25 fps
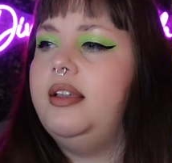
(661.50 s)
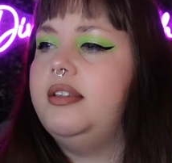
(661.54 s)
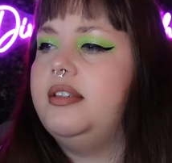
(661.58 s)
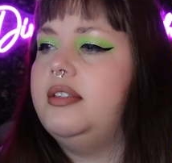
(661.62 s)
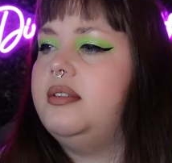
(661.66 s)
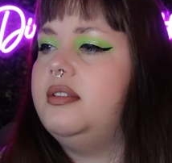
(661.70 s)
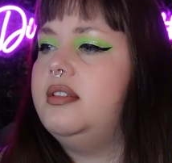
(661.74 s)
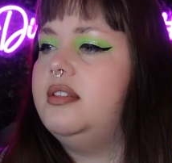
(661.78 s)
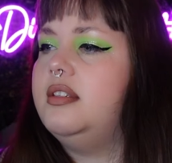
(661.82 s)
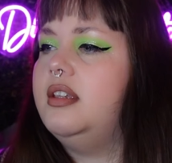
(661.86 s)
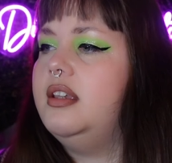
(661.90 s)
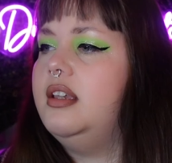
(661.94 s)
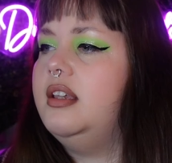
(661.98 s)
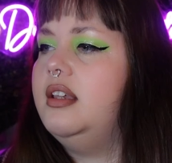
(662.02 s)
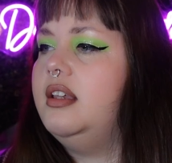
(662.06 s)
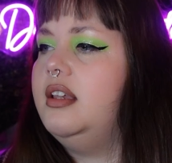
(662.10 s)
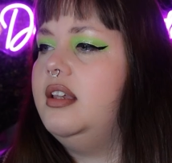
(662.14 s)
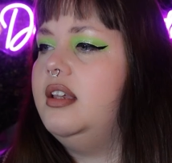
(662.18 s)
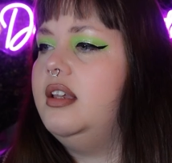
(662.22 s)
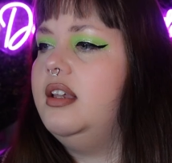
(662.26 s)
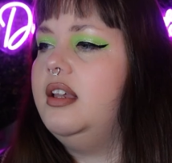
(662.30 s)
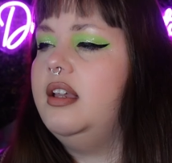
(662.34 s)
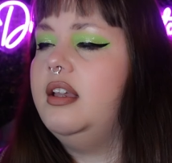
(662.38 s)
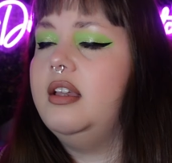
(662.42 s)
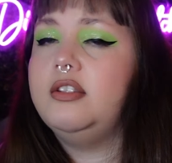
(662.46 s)
is,
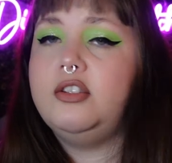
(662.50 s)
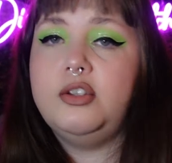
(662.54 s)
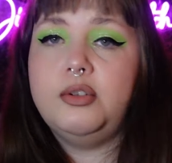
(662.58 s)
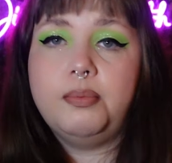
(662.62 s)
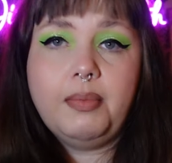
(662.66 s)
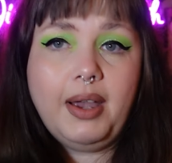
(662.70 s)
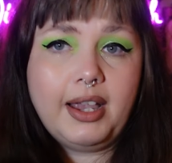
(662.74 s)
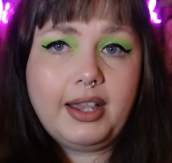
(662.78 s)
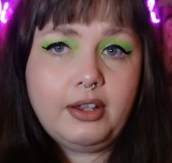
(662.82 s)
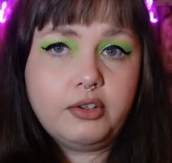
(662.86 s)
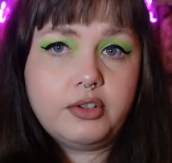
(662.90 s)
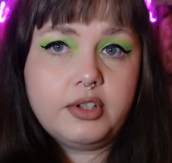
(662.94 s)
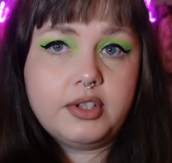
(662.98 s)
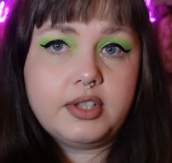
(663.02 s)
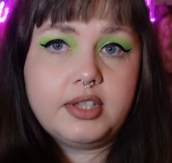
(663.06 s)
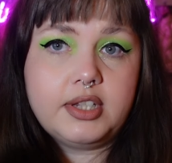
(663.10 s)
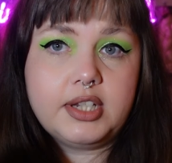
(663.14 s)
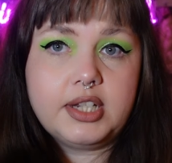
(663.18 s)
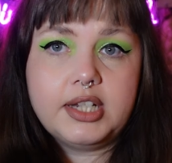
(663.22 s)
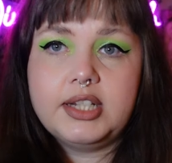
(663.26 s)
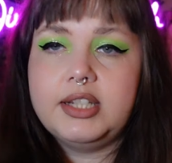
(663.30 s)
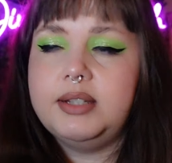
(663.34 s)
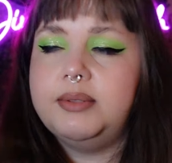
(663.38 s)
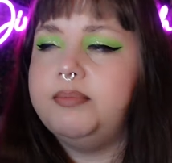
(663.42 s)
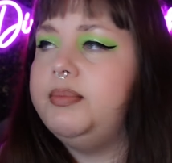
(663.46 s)
to my
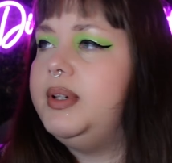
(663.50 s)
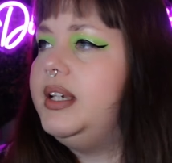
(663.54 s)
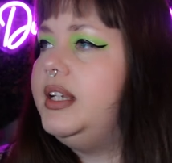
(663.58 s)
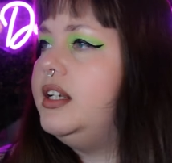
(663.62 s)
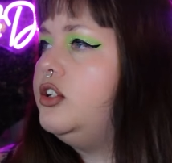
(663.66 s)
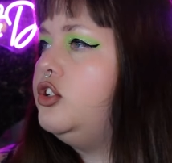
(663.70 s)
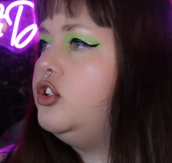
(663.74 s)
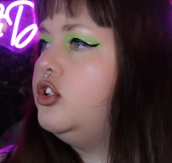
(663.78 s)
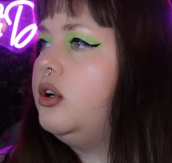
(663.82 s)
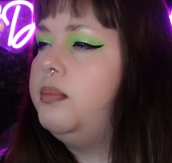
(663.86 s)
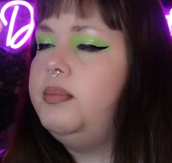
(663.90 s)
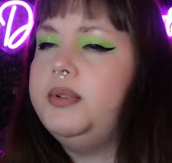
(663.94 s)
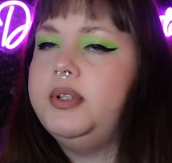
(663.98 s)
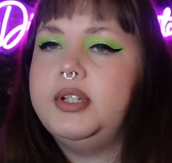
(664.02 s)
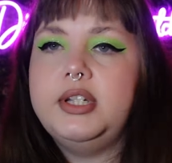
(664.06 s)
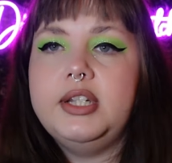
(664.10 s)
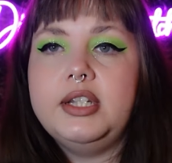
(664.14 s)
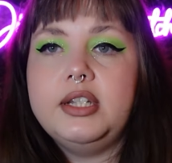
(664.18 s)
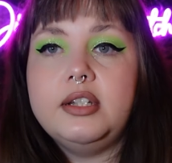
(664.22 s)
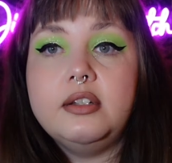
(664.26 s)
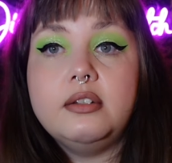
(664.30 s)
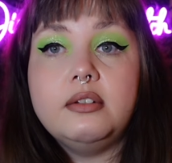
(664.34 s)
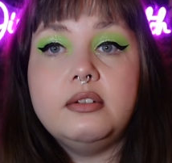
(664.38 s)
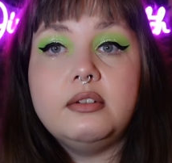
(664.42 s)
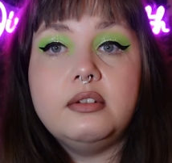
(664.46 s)
understanding, being adopted
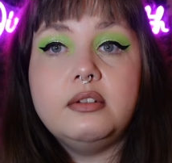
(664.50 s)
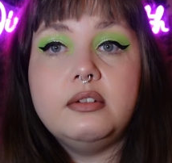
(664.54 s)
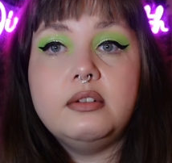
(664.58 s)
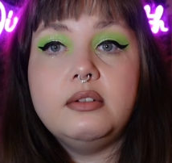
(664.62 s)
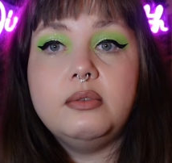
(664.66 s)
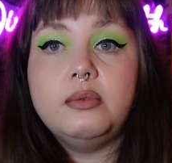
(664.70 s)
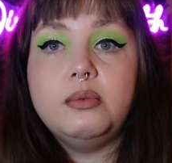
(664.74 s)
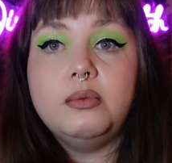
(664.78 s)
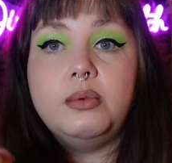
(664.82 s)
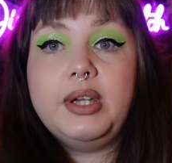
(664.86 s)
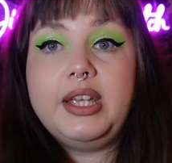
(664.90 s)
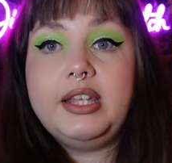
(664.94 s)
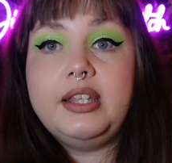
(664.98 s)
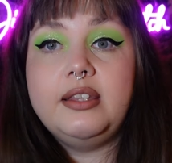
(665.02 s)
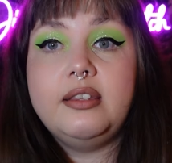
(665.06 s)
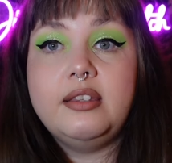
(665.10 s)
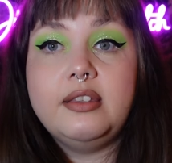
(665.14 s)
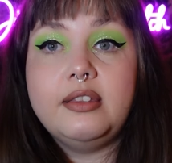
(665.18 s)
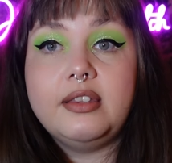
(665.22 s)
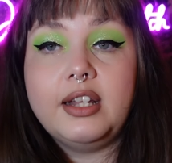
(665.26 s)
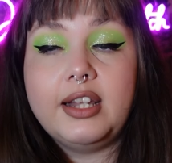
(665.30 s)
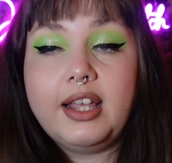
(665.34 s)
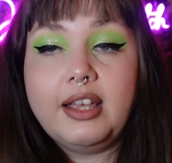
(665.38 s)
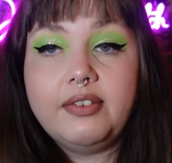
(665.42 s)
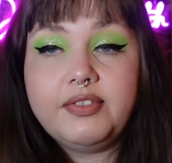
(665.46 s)
in
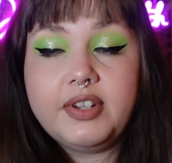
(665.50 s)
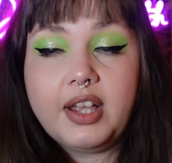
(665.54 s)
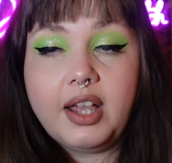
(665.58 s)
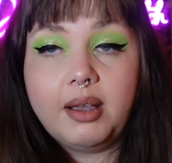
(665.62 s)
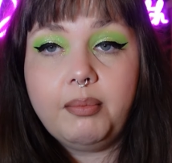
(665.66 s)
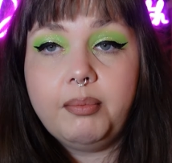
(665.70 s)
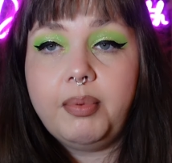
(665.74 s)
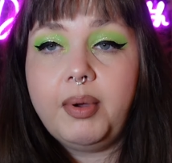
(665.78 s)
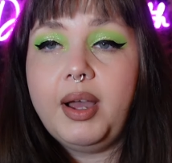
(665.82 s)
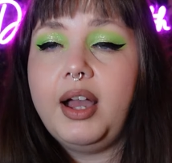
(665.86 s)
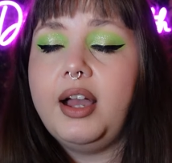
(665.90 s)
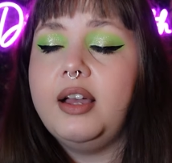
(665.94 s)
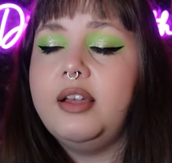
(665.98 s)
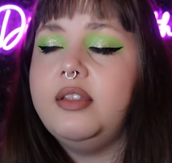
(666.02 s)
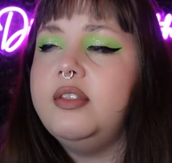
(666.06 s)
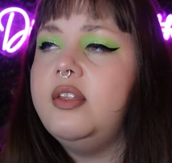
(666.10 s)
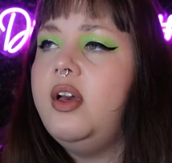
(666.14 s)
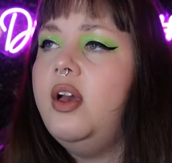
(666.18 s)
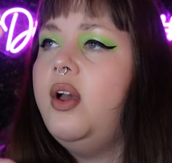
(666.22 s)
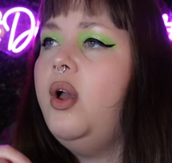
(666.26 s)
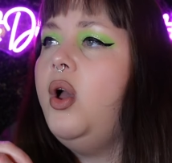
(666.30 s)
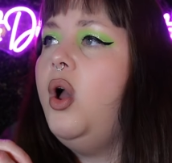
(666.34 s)
with the left hand path,